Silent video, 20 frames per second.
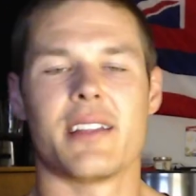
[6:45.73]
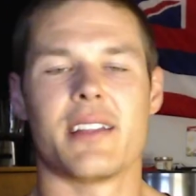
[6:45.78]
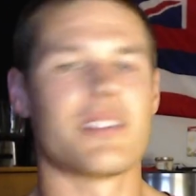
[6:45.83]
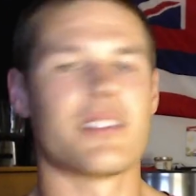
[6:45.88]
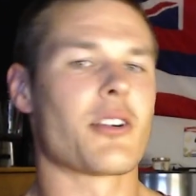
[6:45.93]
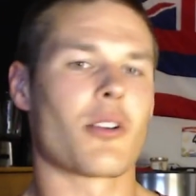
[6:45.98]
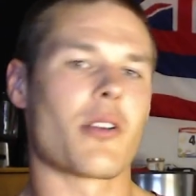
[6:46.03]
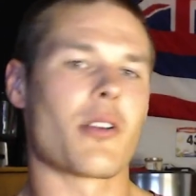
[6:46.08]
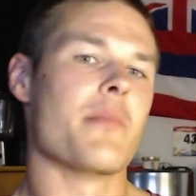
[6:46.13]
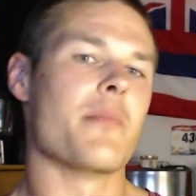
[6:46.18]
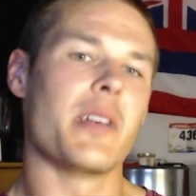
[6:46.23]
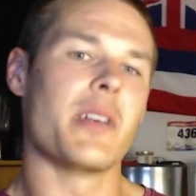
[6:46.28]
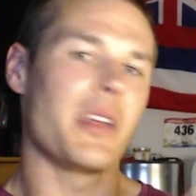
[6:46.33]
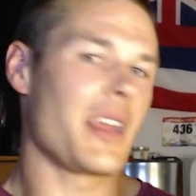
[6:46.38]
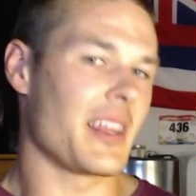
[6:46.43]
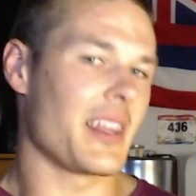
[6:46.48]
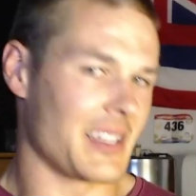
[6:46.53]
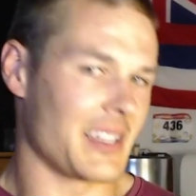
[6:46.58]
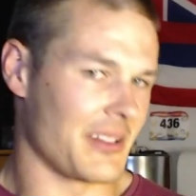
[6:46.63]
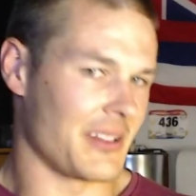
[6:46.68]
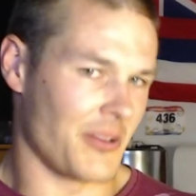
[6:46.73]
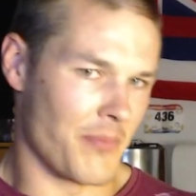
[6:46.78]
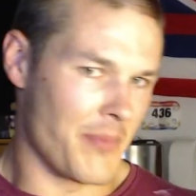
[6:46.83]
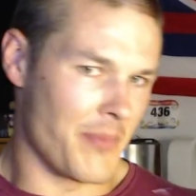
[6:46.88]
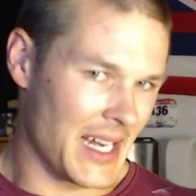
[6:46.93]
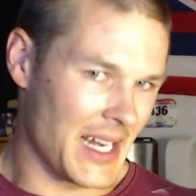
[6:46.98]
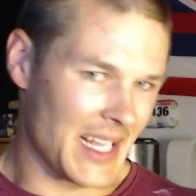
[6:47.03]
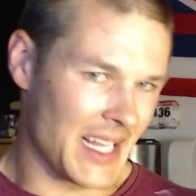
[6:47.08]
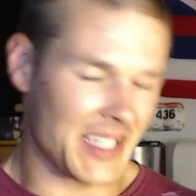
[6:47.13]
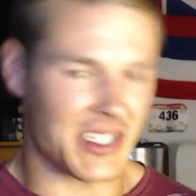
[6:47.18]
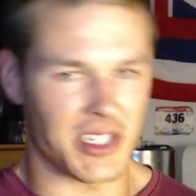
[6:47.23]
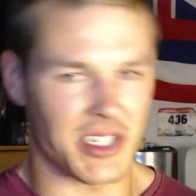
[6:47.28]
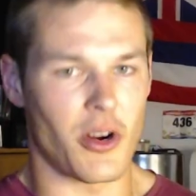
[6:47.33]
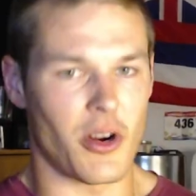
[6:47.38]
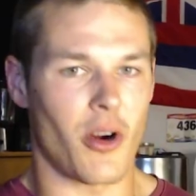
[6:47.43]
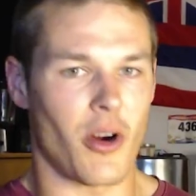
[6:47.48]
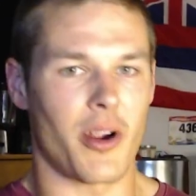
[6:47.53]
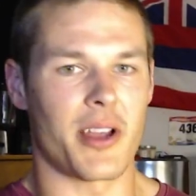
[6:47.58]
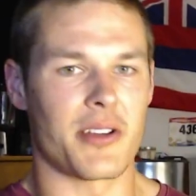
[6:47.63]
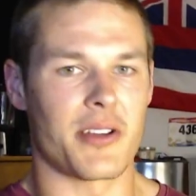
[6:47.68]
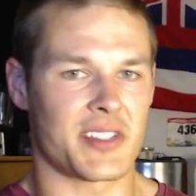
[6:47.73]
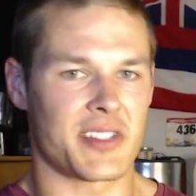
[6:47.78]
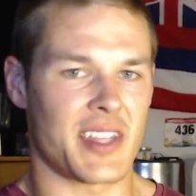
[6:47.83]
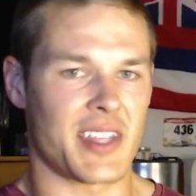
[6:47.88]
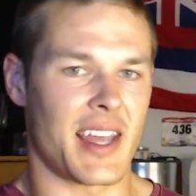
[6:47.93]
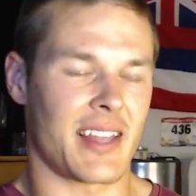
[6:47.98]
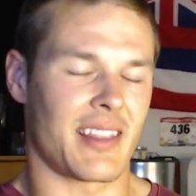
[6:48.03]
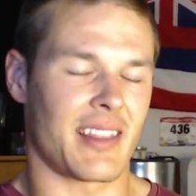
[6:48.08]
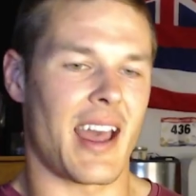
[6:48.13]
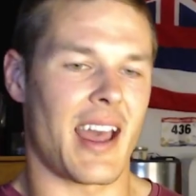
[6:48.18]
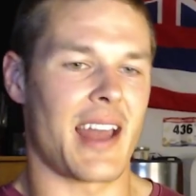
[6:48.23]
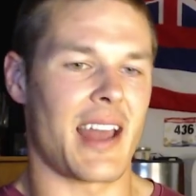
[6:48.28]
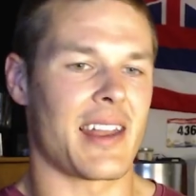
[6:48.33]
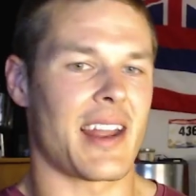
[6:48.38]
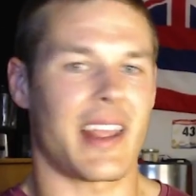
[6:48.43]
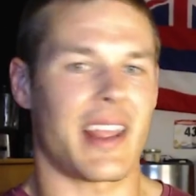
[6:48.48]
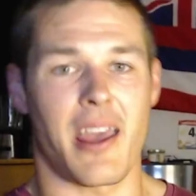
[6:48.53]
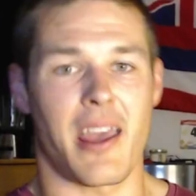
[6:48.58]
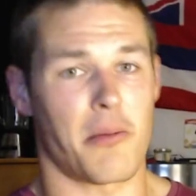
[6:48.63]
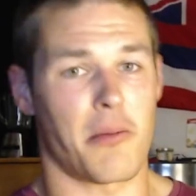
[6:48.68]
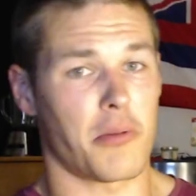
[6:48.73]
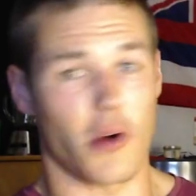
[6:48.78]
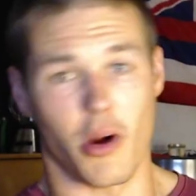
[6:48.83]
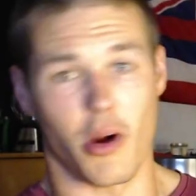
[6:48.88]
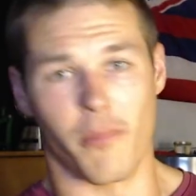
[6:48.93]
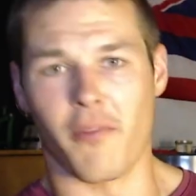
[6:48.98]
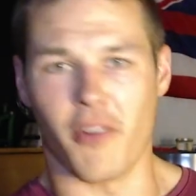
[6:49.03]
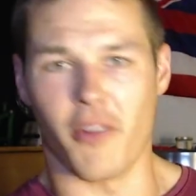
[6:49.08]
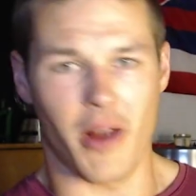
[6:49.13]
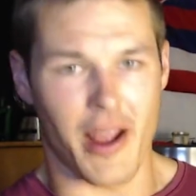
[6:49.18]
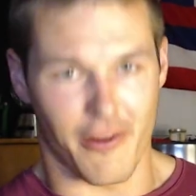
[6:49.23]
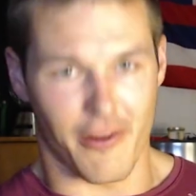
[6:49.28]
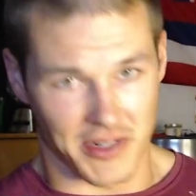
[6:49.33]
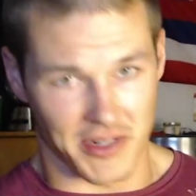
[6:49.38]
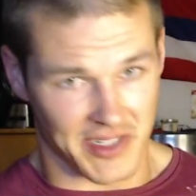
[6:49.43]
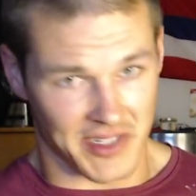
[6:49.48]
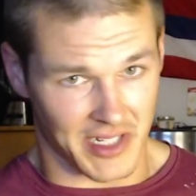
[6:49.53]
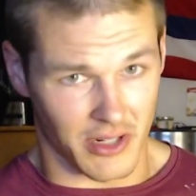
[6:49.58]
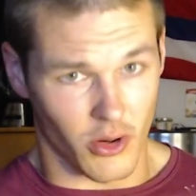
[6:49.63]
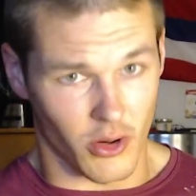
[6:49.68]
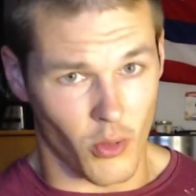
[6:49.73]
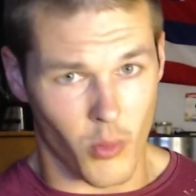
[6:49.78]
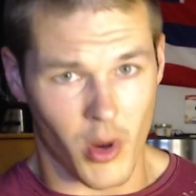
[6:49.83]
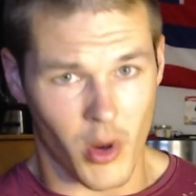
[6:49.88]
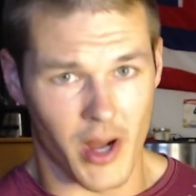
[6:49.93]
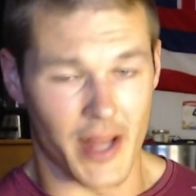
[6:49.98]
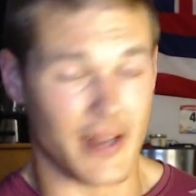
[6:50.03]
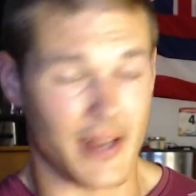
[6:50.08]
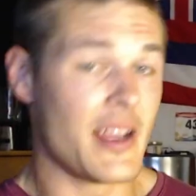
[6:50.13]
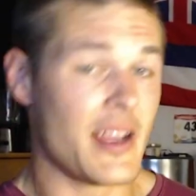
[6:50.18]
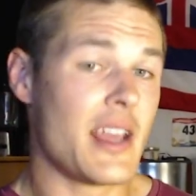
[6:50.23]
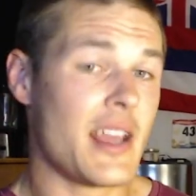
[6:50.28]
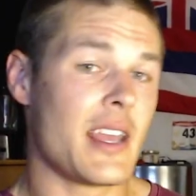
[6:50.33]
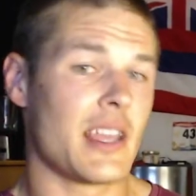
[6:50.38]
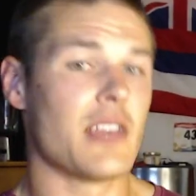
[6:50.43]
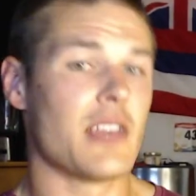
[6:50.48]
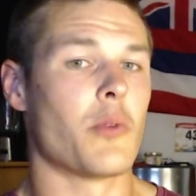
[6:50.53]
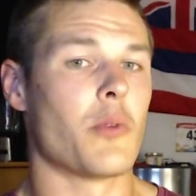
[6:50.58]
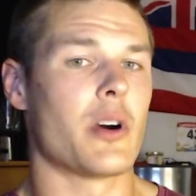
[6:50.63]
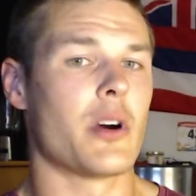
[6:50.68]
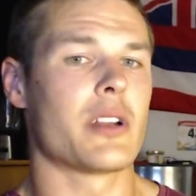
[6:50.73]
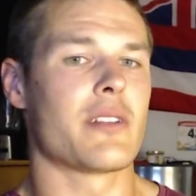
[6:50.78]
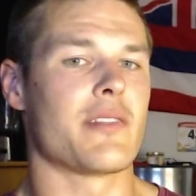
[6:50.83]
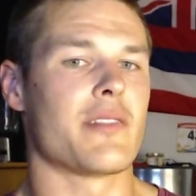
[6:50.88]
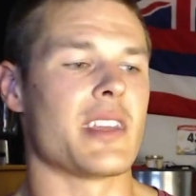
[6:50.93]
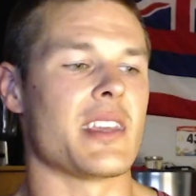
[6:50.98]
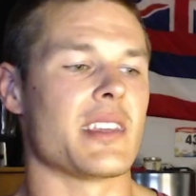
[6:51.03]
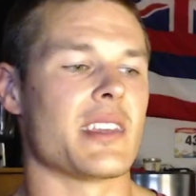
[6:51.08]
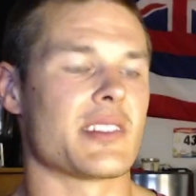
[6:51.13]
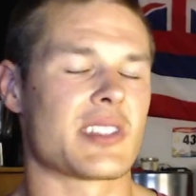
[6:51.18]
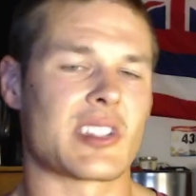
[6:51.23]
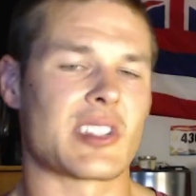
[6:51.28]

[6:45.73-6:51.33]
There are a million little mini scenarios like that, and I can't probe for every single one in one of these.